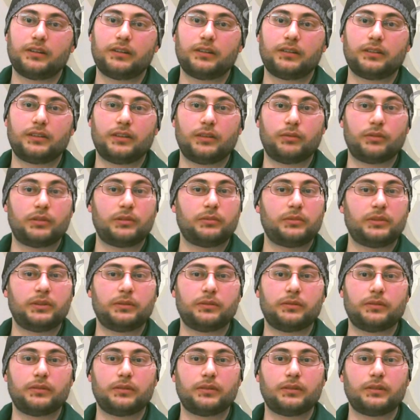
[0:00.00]
I say, what do you
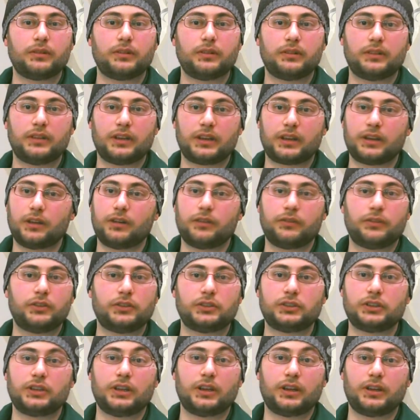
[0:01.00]
mean? Take care of
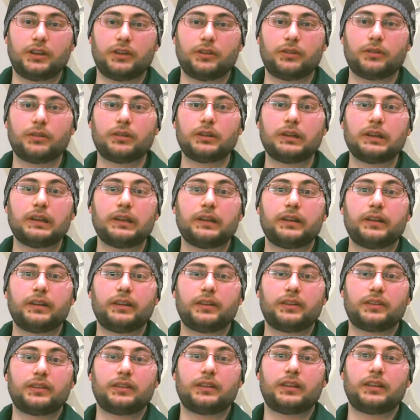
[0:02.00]
the Shia, you know?
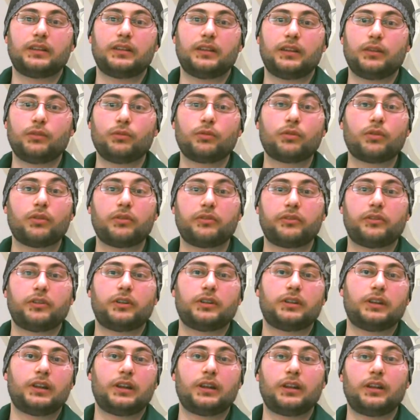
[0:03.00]
And this and that. They do
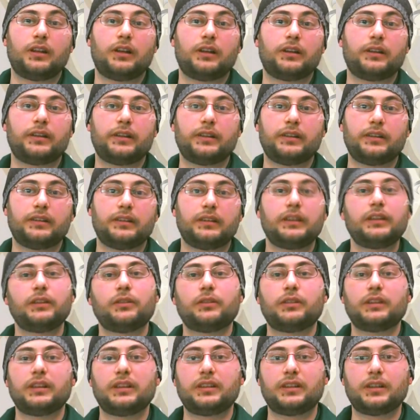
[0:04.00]
kufr and la la la. And, you
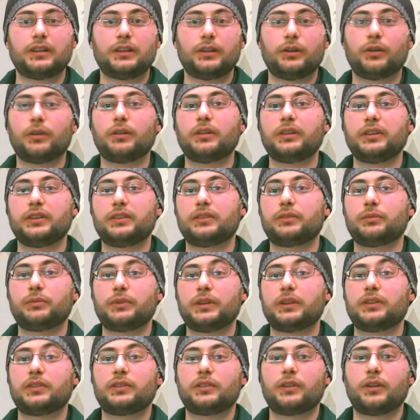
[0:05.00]
know, they tell you all these
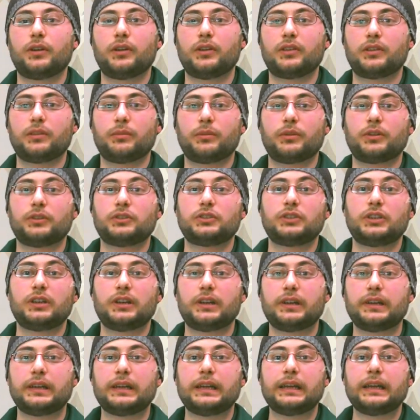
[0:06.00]
weird stories about
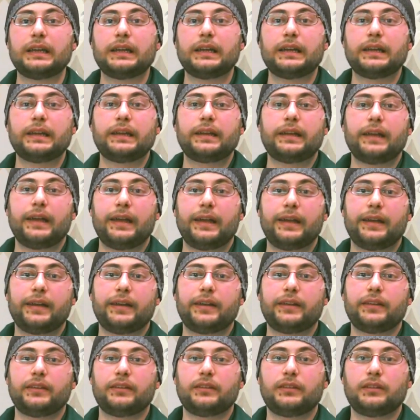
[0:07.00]
Shia.
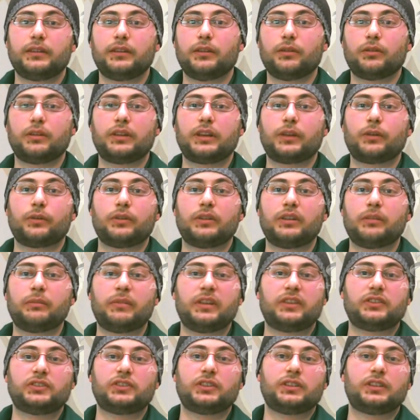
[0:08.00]
And, you know, they go in the
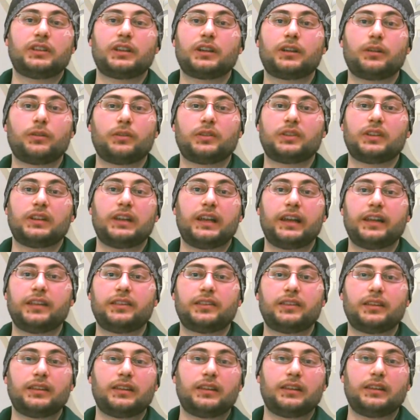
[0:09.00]
masjid, they close the
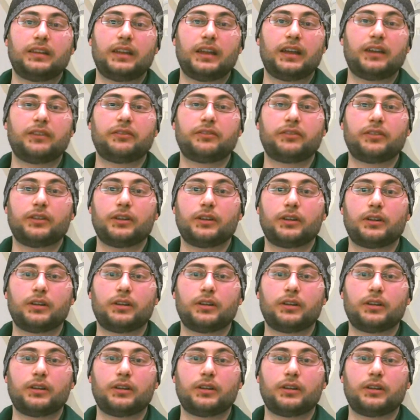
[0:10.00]
lights, and then they have